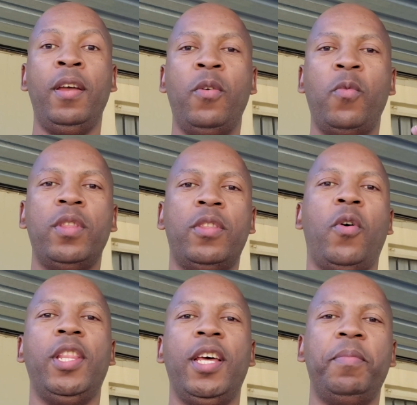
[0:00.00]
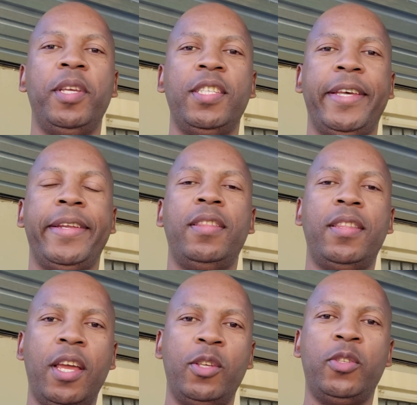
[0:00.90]
With all that being said,
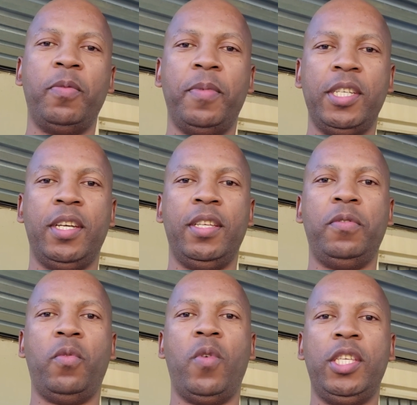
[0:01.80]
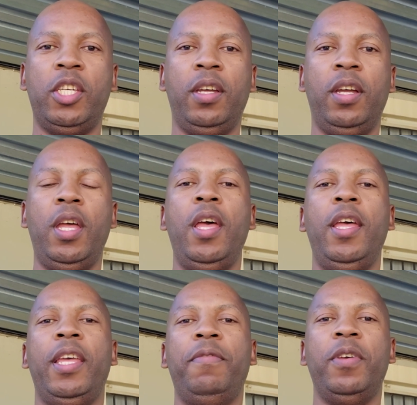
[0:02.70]
thank you so much guys for watching.
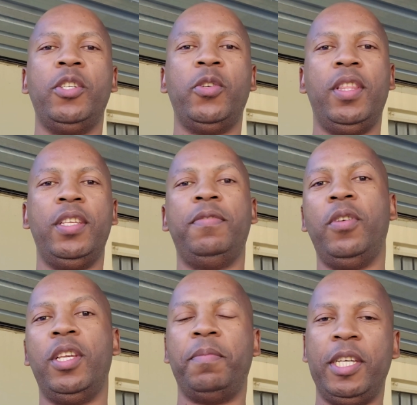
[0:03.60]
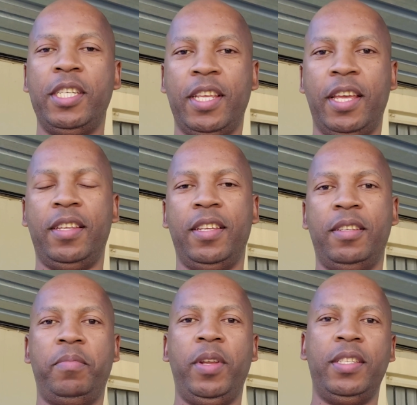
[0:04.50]
If you enjoyed this video as much as I did,
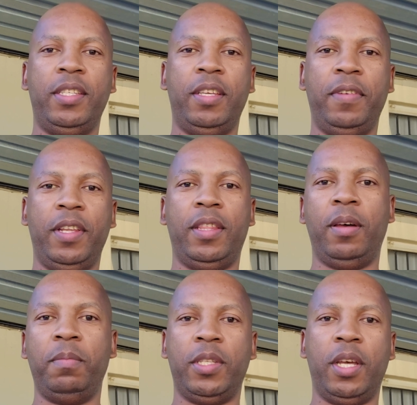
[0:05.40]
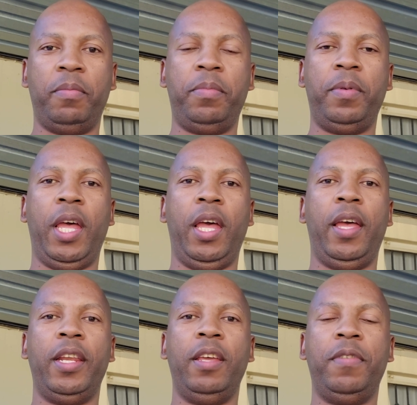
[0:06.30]
please give it a thumbs up,
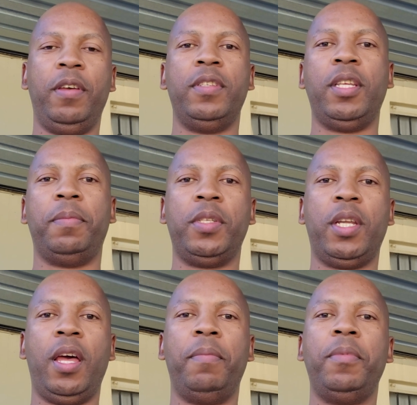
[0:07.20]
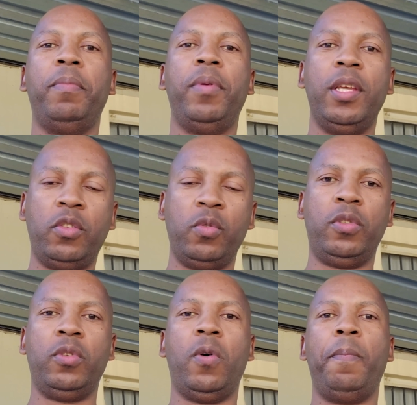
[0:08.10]
and if you haven't subscribed, please do
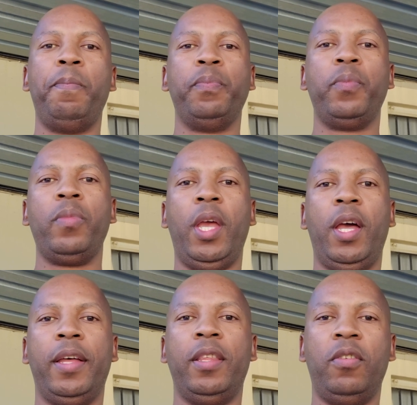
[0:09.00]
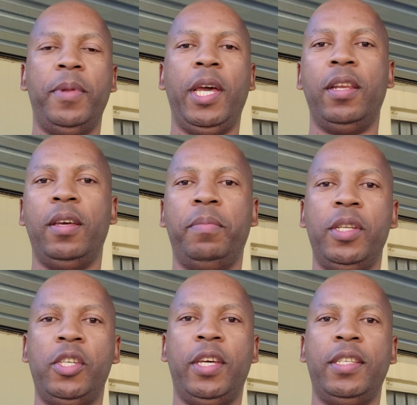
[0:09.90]
so. That would be highly
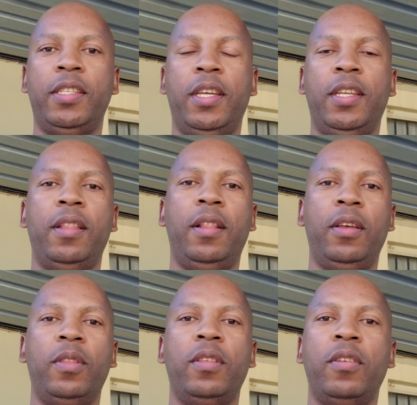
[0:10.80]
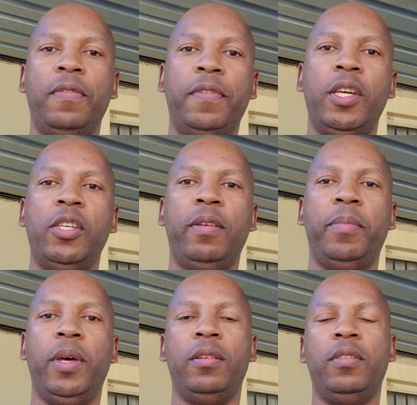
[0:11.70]
appreciated, and click on the notification
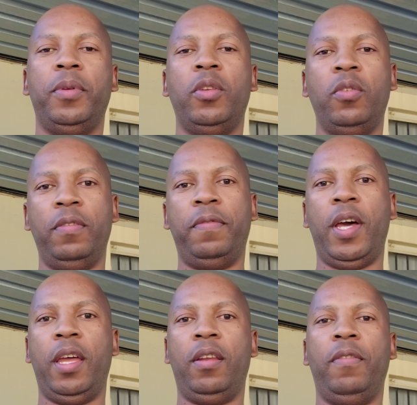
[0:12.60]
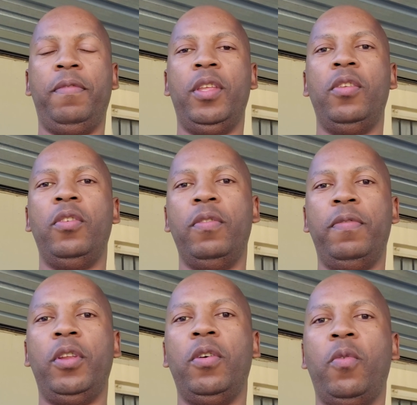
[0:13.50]
bell to be notified of a new
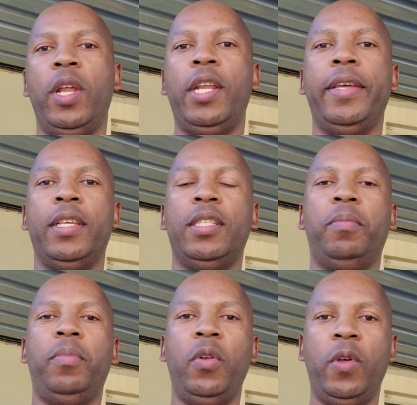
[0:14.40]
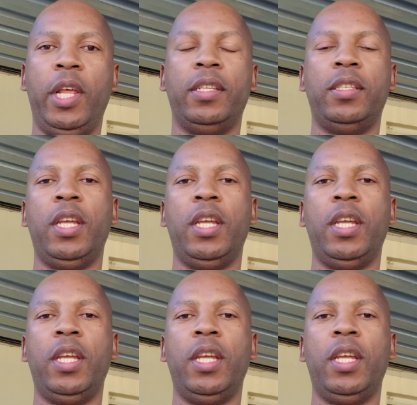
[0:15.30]
video when it gets uploaded.